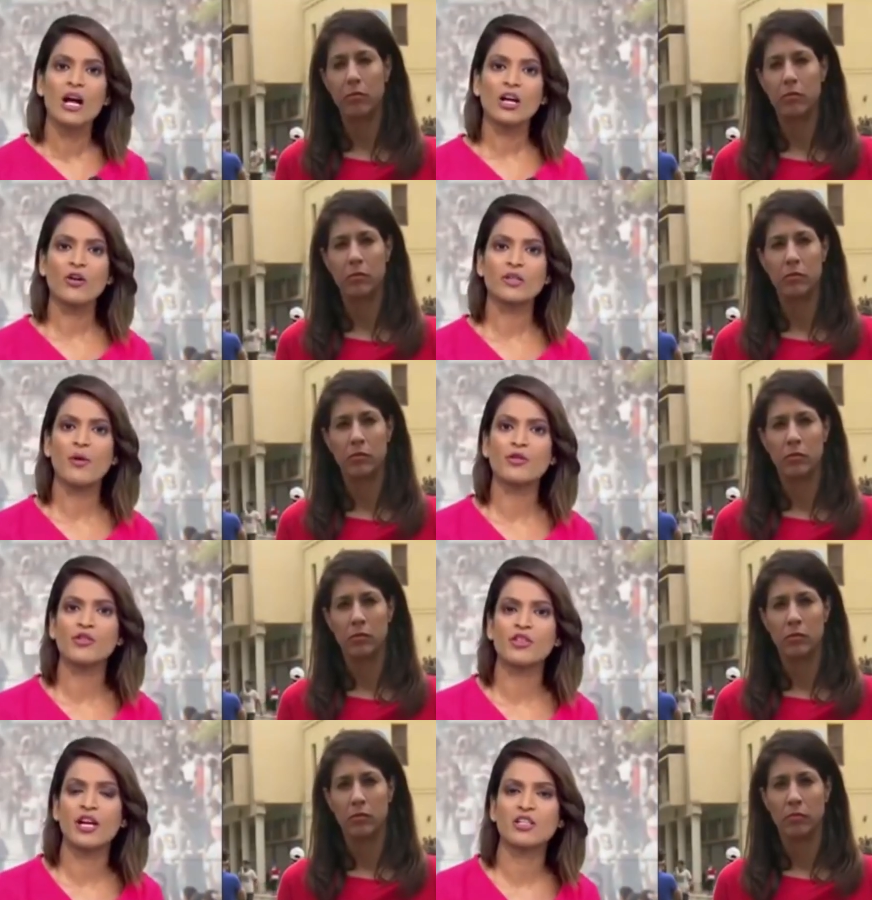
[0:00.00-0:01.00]
Speaker 1: Our
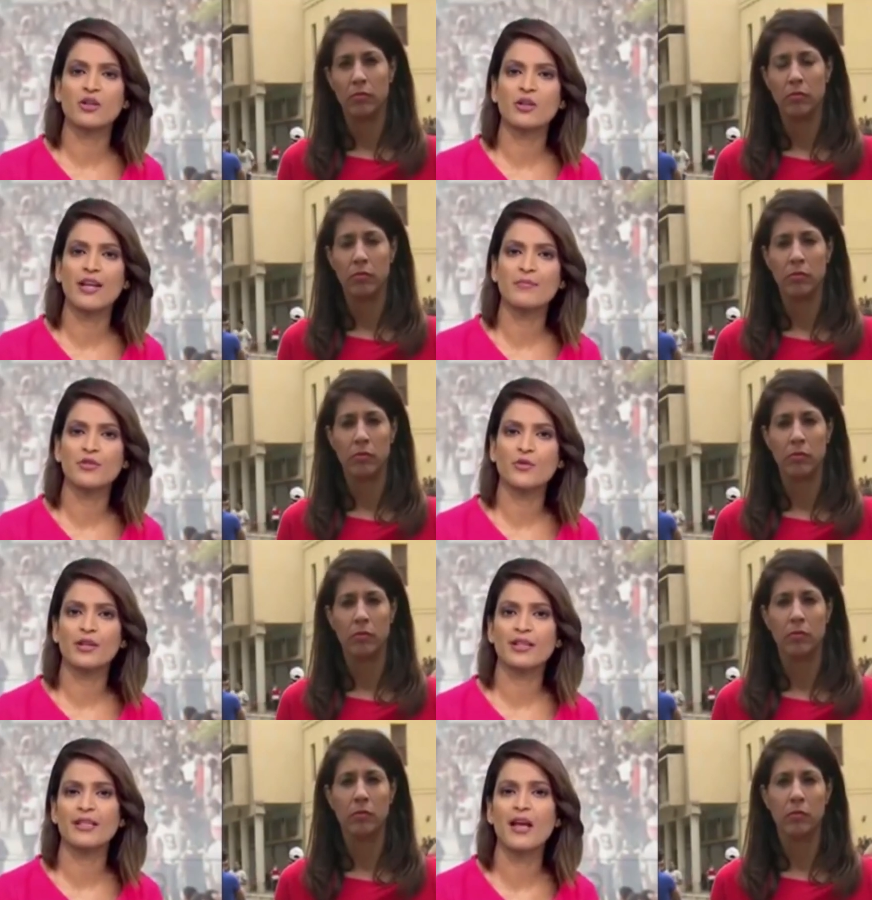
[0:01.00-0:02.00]
correspondent Natasha Ghanem is
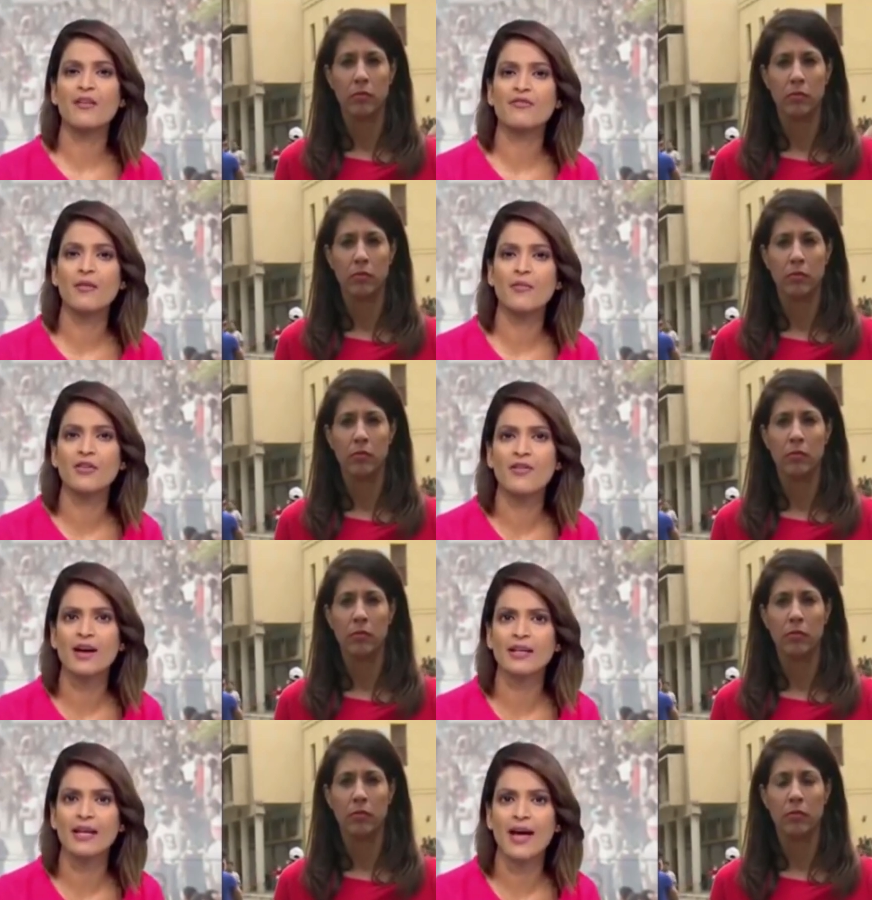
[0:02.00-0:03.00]
joining us live from the
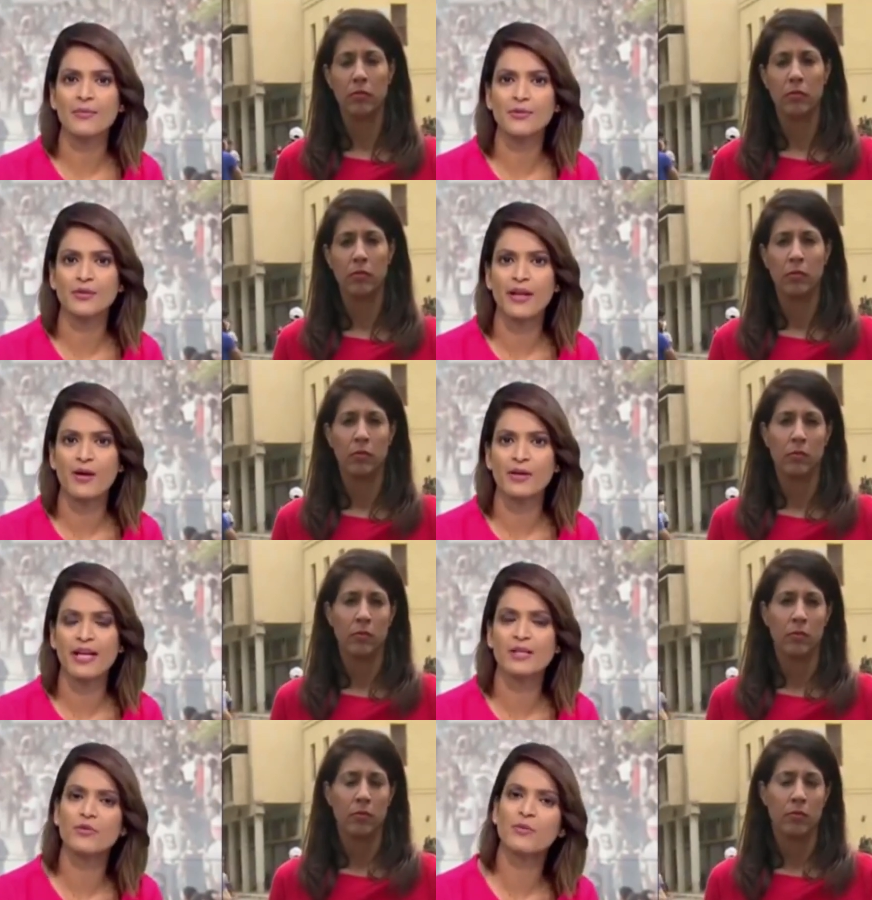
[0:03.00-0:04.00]
Iraqi capital now. And
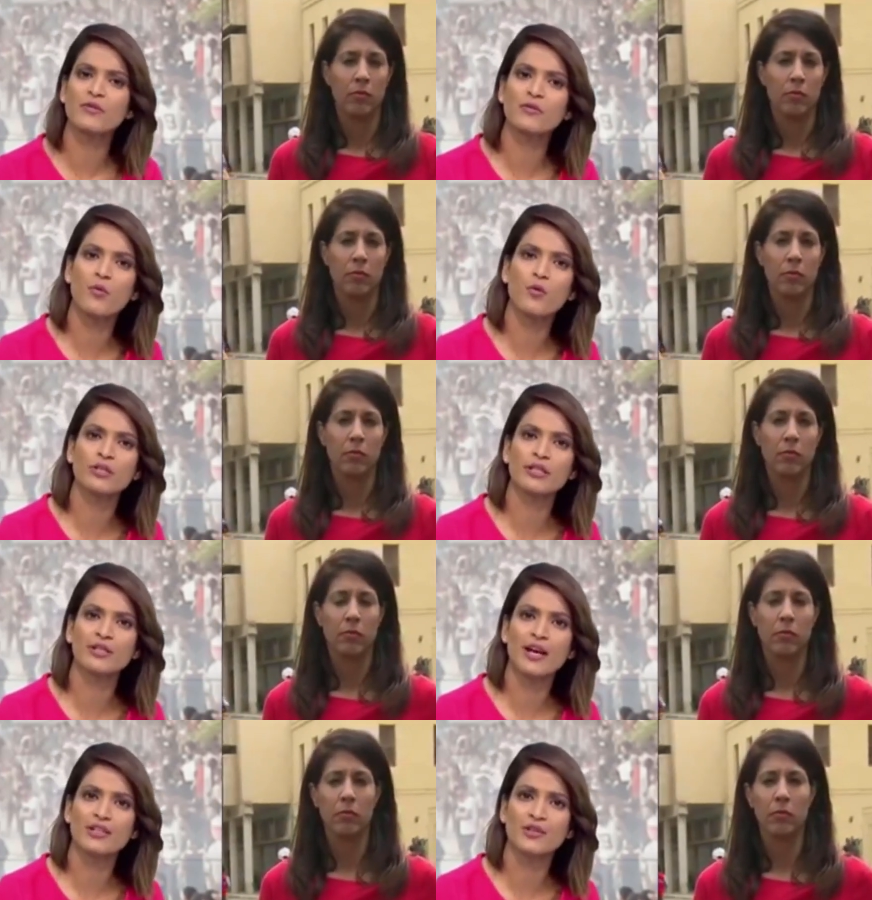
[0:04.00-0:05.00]
as we've been reporting,
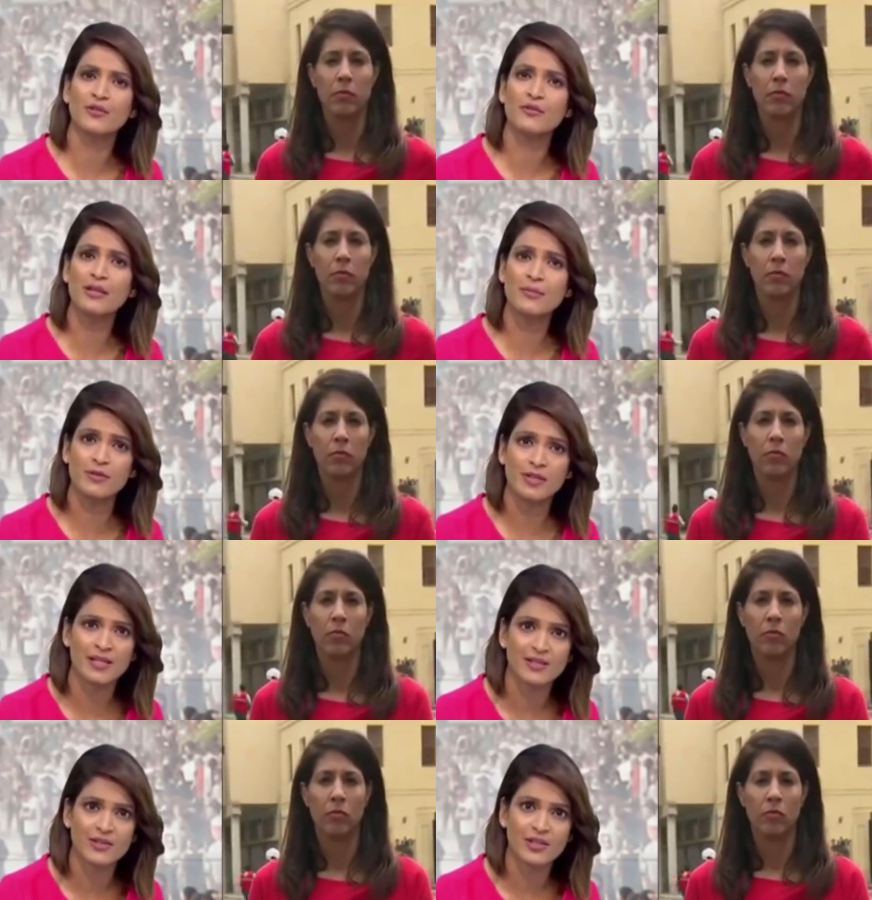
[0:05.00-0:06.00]
Natasha, three
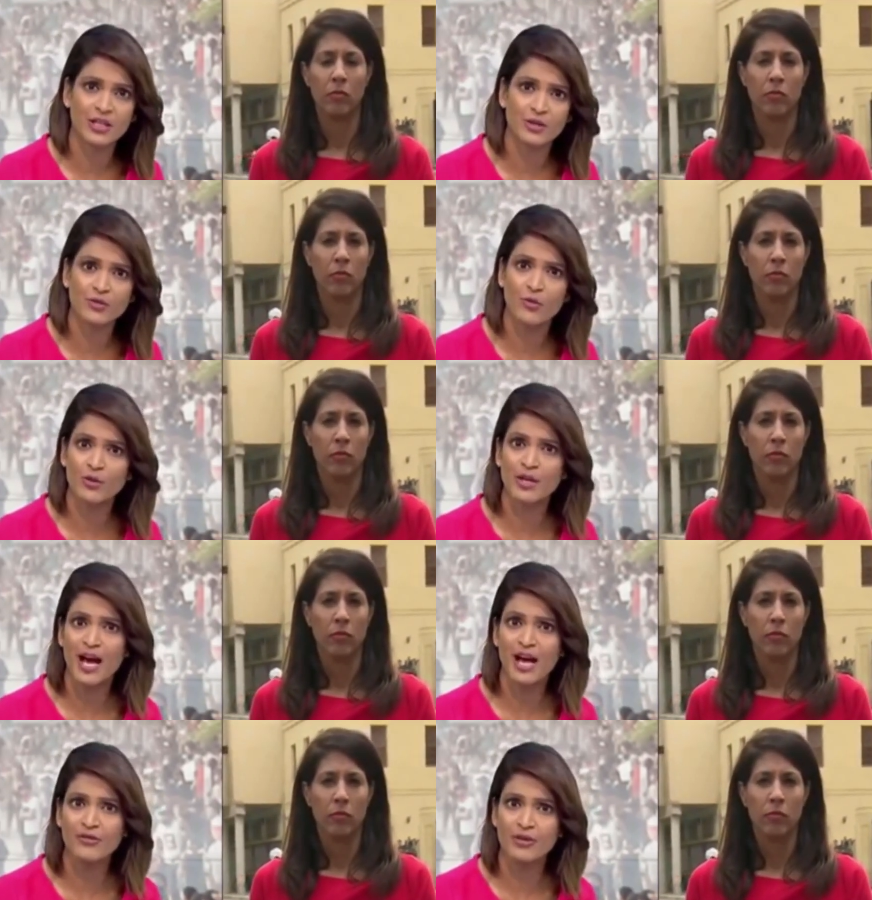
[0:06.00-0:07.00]
protesters killed, more than one
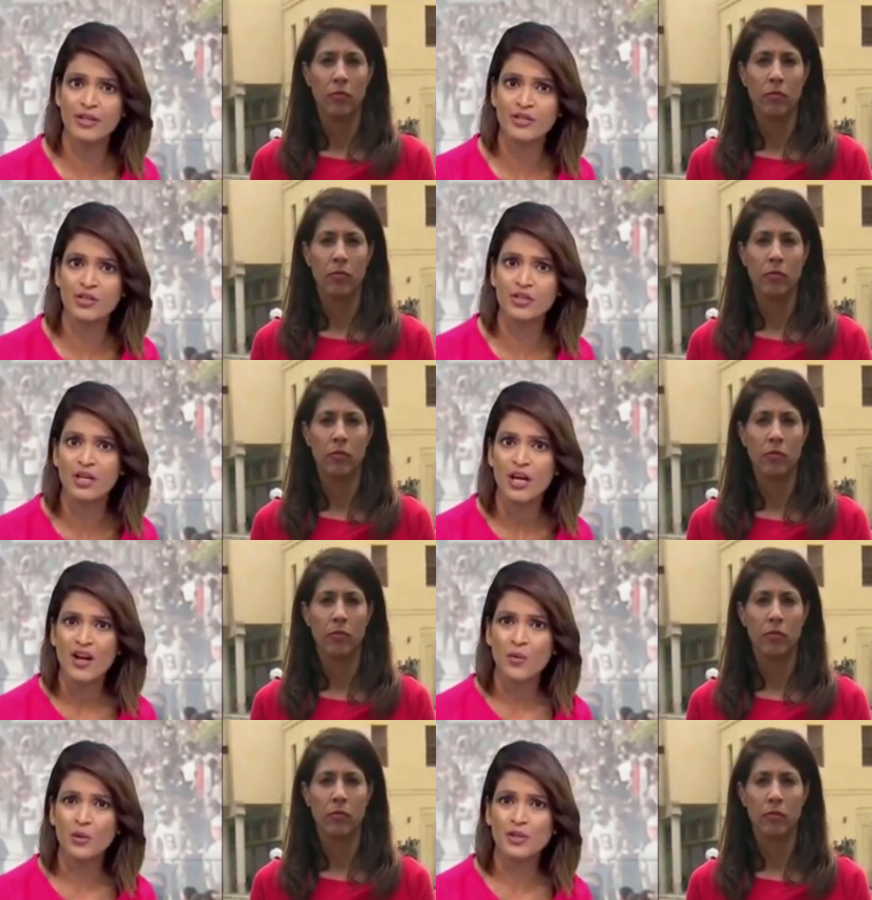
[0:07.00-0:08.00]
hundred injured.
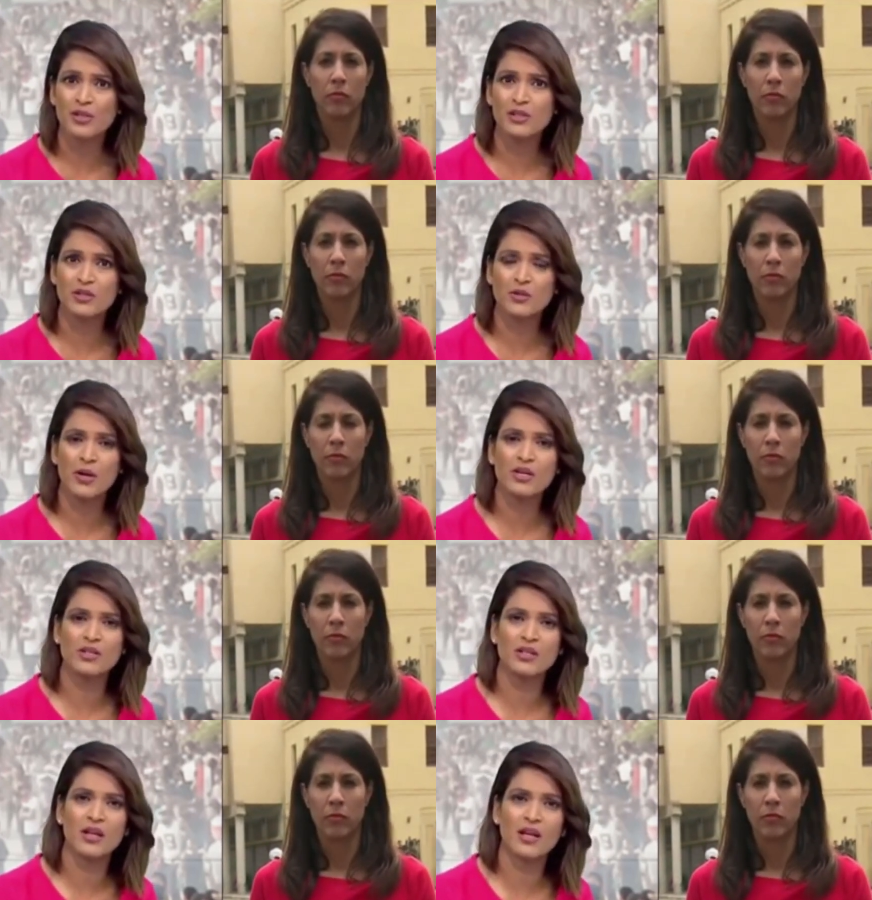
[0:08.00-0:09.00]
What is the
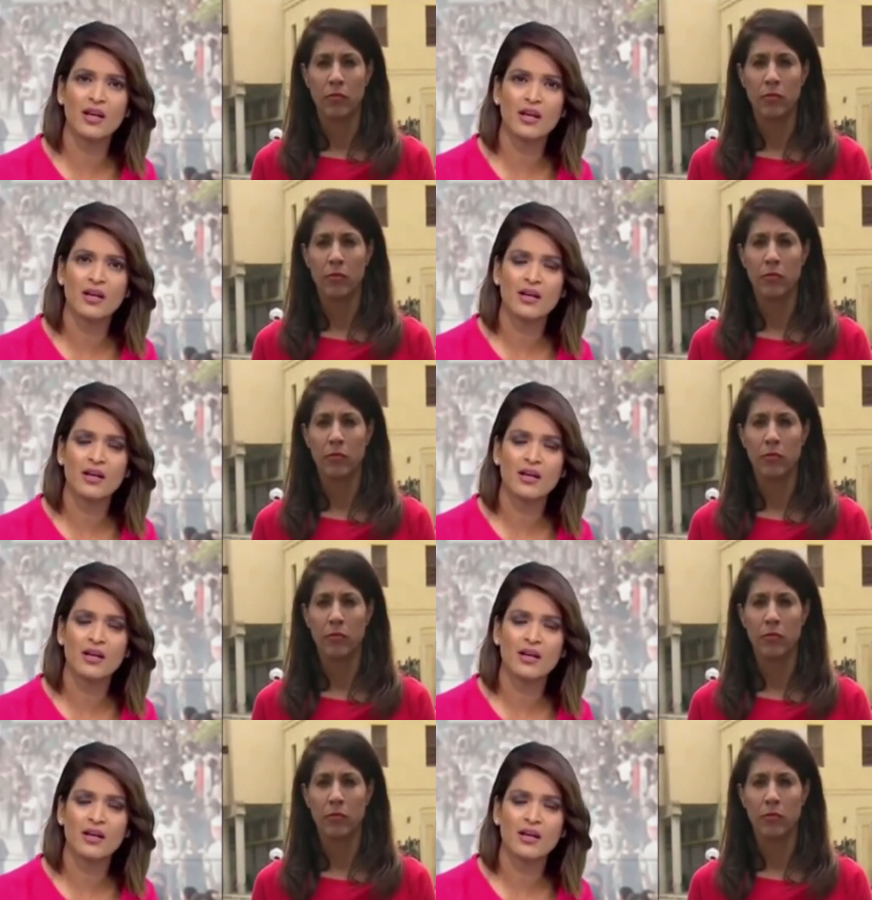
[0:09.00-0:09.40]
situation there?